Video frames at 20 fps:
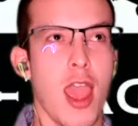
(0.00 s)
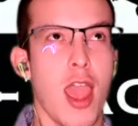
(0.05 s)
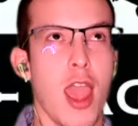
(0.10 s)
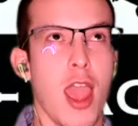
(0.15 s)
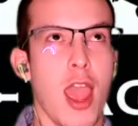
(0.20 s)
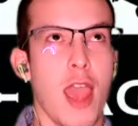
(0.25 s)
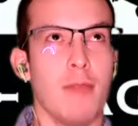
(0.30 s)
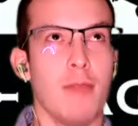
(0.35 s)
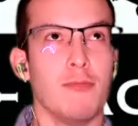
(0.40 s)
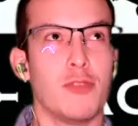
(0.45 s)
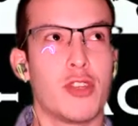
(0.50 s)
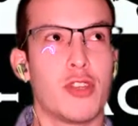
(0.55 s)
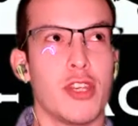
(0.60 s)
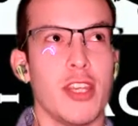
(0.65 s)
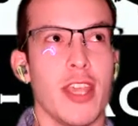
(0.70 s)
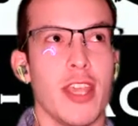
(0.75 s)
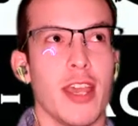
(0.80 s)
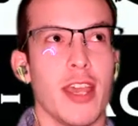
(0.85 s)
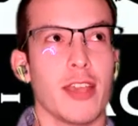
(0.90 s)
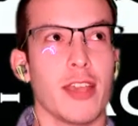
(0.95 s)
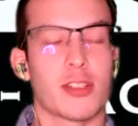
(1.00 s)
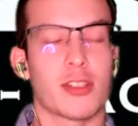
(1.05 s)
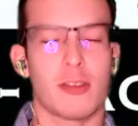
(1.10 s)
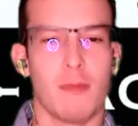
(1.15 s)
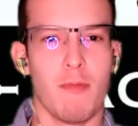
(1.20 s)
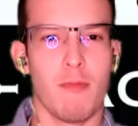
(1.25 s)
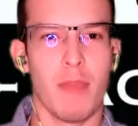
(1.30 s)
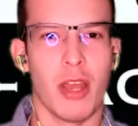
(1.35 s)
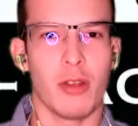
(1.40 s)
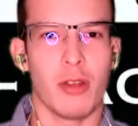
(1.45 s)
MGS.
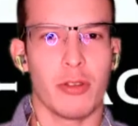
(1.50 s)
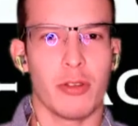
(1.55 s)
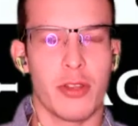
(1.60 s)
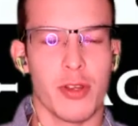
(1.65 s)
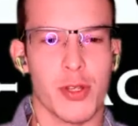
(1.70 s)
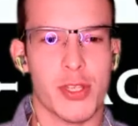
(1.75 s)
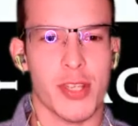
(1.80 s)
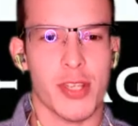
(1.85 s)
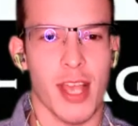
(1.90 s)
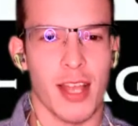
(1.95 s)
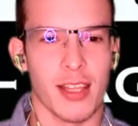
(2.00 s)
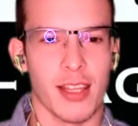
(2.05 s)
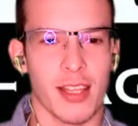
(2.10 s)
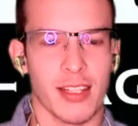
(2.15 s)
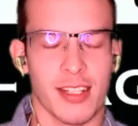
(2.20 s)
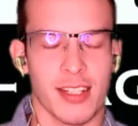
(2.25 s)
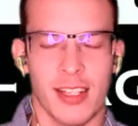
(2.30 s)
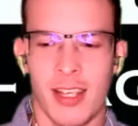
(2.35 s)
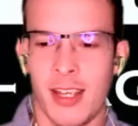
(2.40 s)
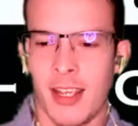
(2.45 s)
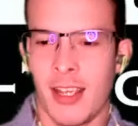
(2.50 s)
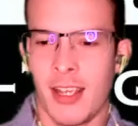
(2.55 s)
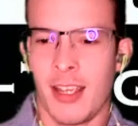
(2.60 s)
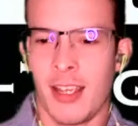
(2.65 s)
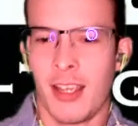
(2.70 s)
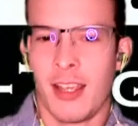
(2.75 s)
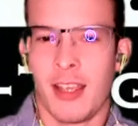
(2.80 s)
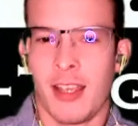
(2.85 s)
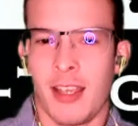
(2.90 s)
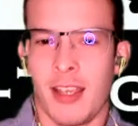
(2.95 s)
Metal Gear Solid.
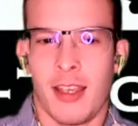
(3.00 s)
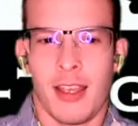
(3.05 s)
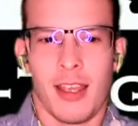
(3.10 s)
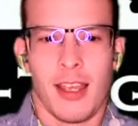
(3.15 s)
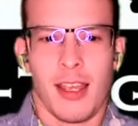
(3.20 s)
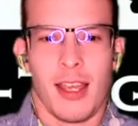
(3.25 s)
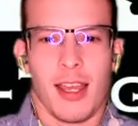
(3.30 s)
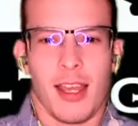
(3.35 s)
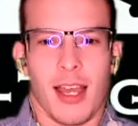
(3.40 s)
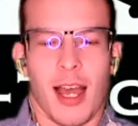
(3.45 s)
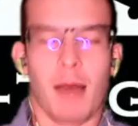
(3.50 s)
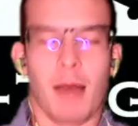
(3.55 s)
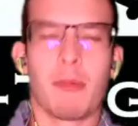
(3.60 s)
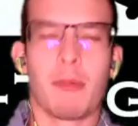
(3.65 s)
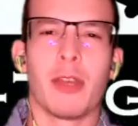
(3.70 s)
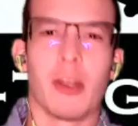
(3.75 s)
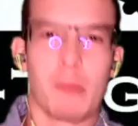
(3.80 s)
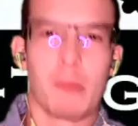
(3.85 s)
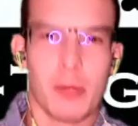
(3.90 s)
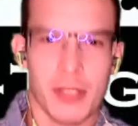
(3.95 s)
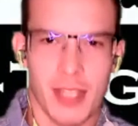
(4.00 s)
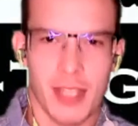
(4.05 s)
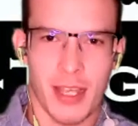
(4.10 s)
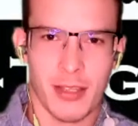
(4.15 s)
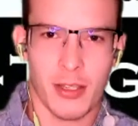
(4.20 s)
I'm going to put down